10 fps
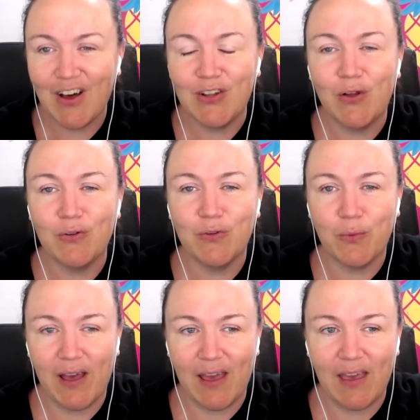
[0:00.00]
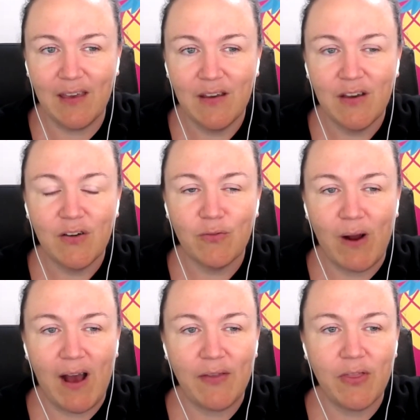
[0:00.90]
along the way,
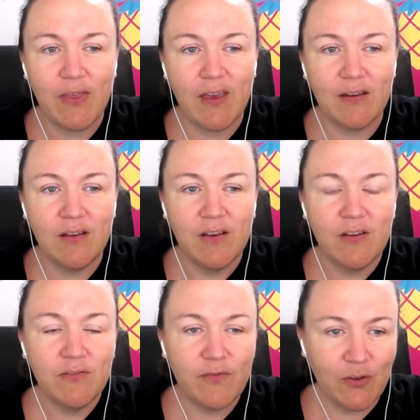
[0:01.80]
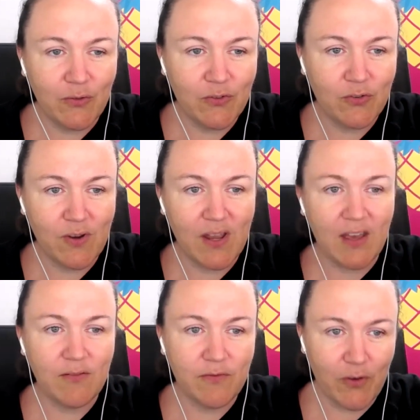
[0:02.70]
rather than
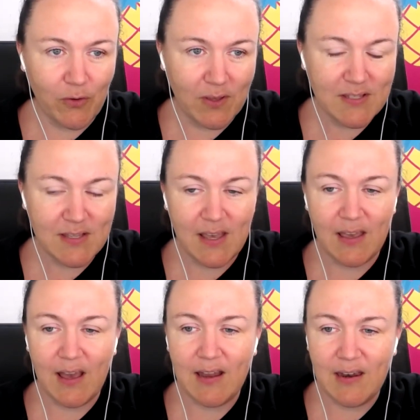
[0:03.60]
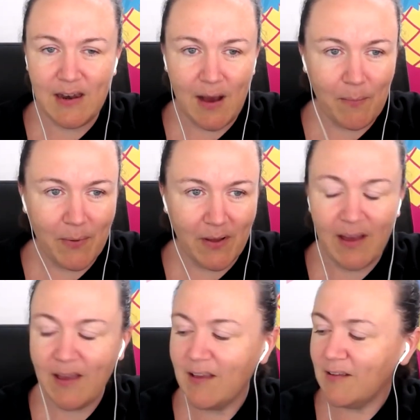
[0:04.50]
filtering and focusing and
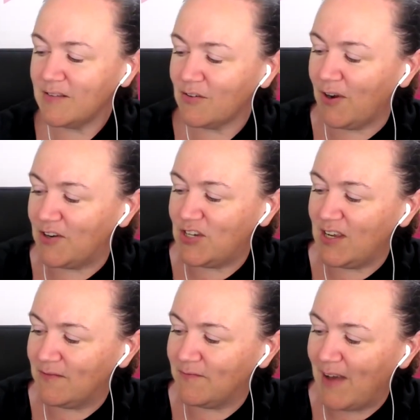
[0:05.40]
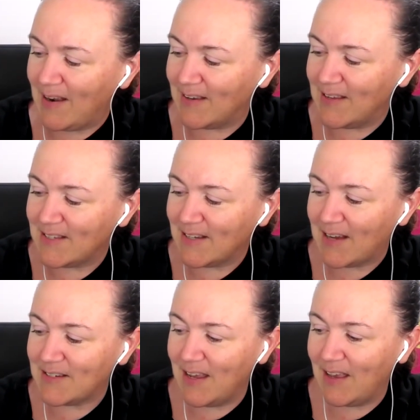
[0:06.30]
number crunching and vanity
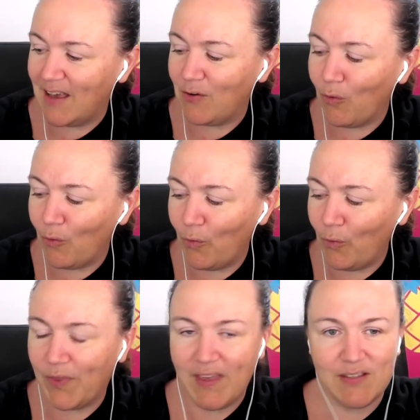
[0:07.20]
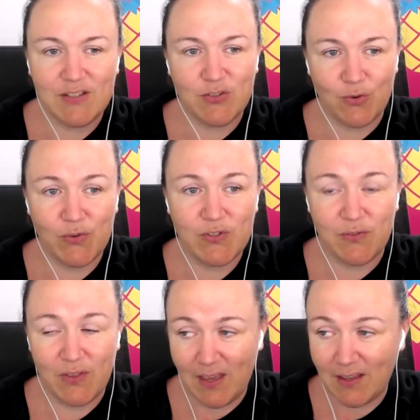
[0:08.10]
statting and all these sorts
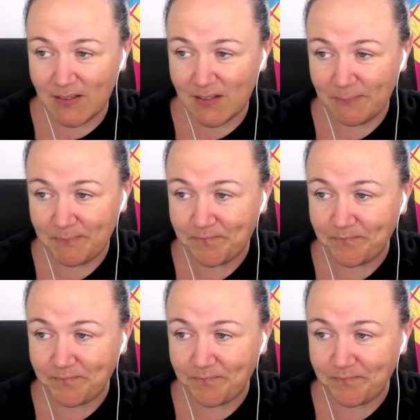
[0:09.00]
of things.